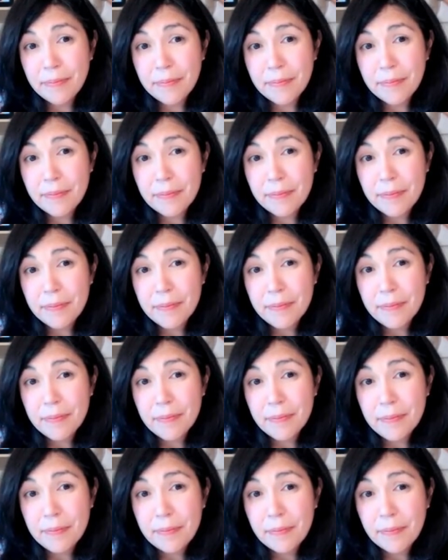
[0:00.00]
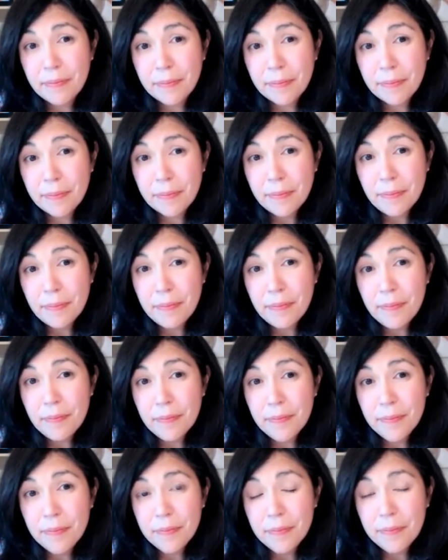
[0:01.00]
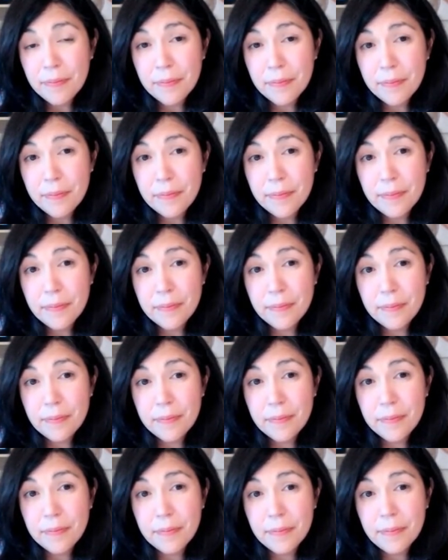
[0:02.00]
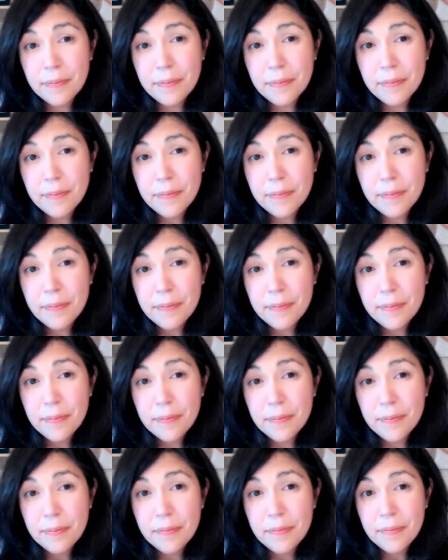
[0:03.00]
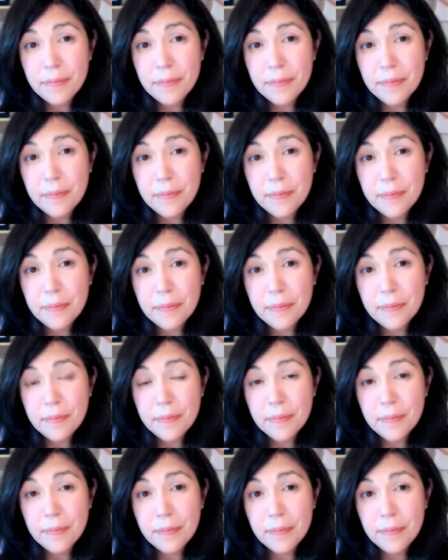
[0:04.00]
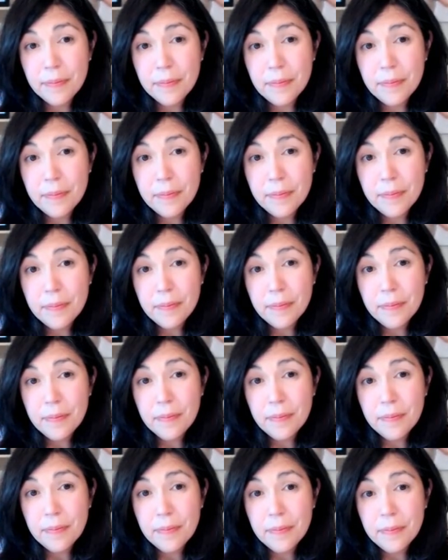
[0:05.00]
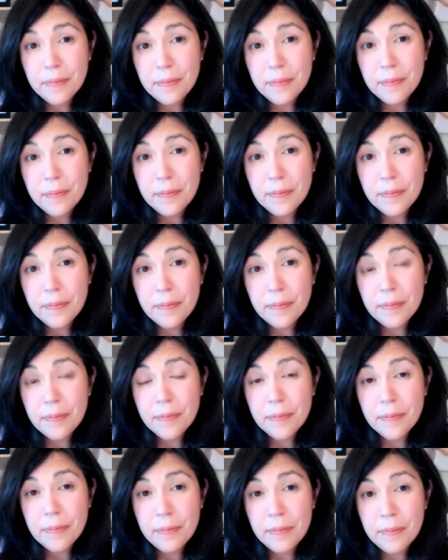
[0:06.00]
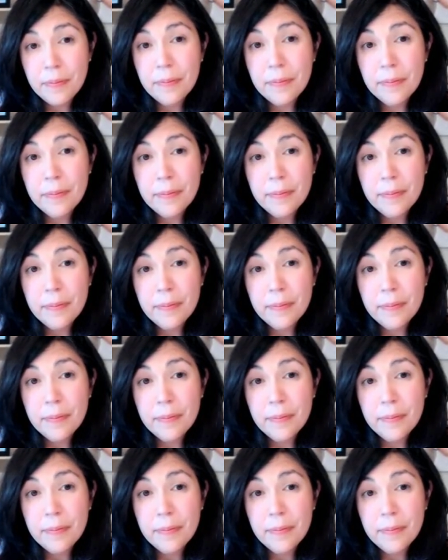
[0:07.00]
[no speech]